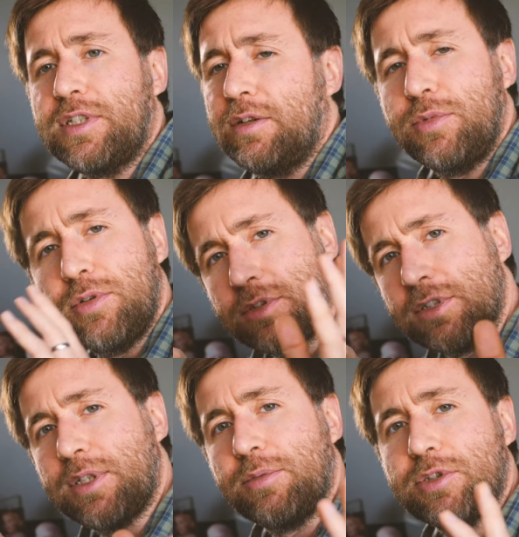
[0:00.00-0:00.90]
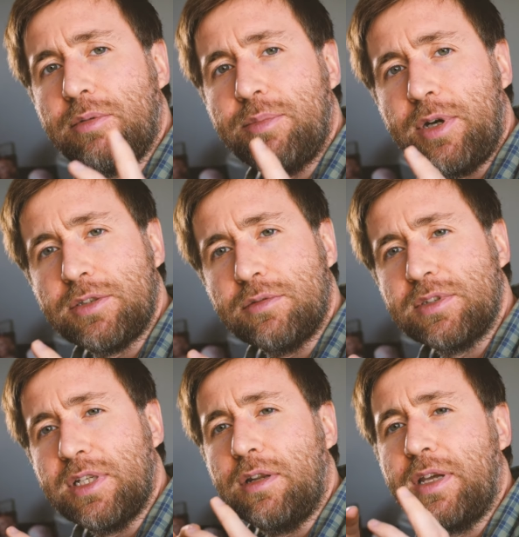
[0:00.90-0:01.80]
Now muons are subatomic particles. They're
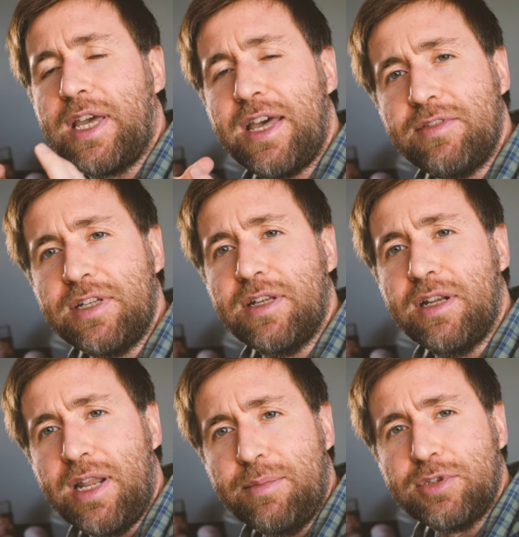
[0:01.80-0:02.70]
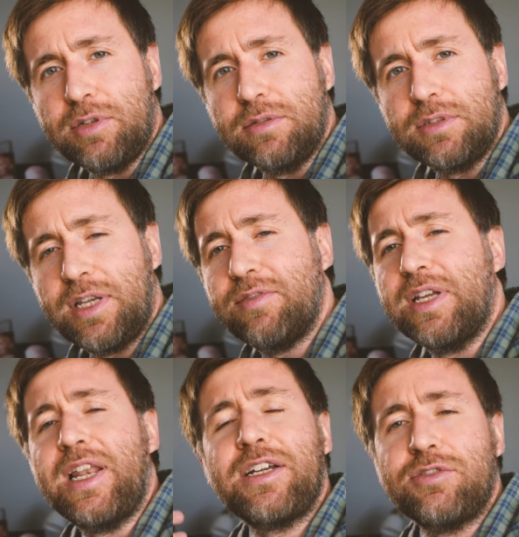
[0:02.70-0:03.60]
like heavy leptons, heavy
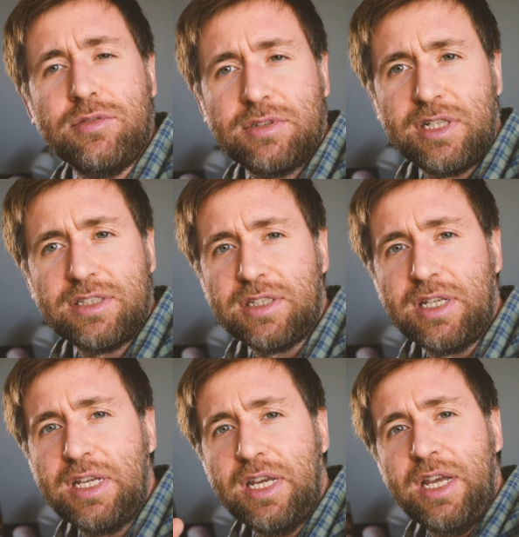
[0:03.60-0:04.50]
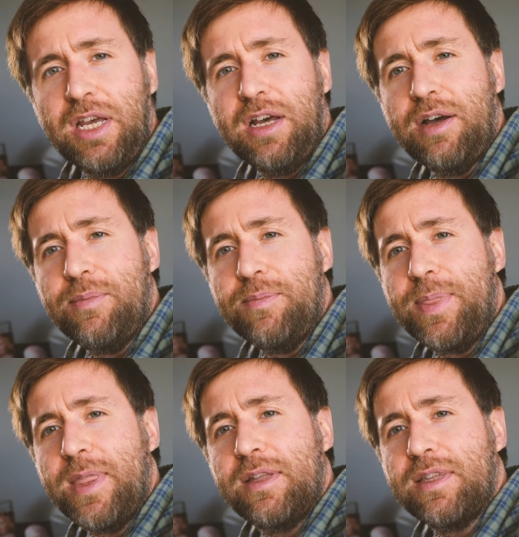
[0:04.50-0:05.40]
electrons, let's say. Um,
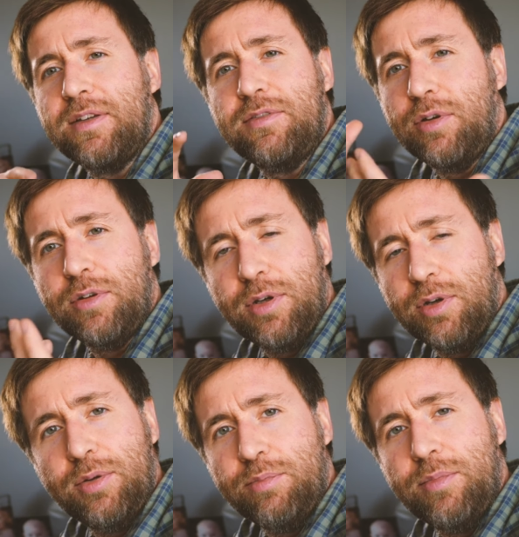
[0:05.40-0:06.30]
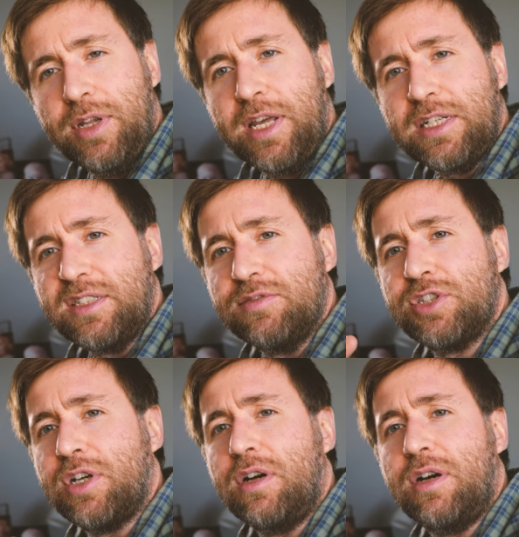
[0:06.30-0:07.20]
they've got um, a negative
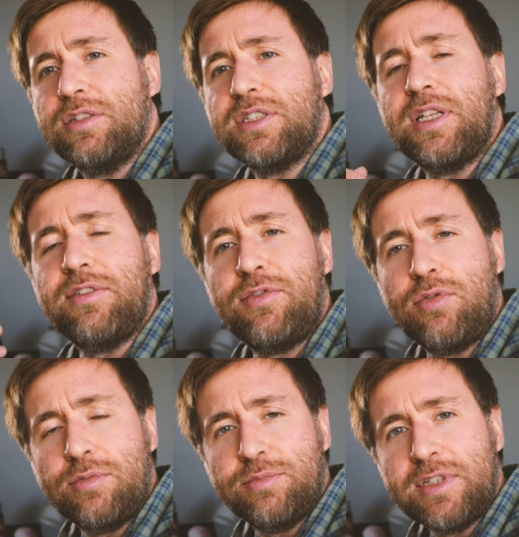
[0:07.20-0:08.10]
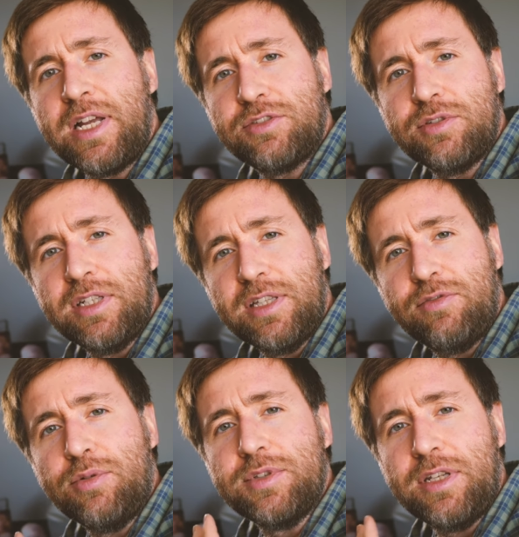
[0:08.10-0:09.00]
charge and they're formed naturally. They're
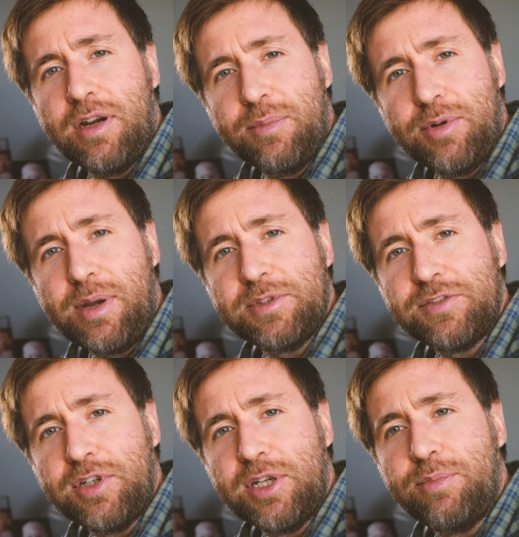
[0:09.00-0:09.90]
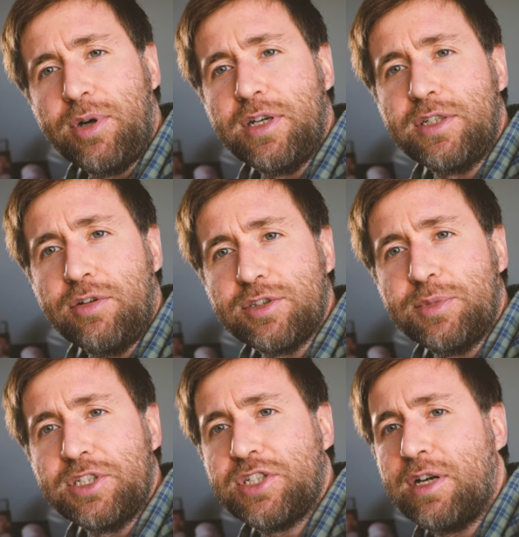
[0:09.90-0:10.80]
formed in our upper atmosphere by cosmic
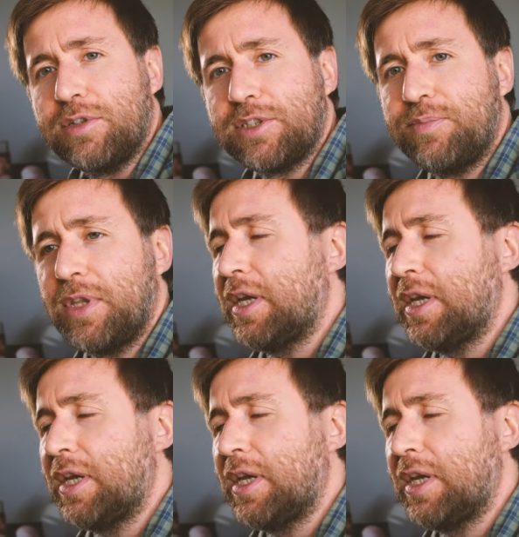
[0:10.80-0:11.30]
showers.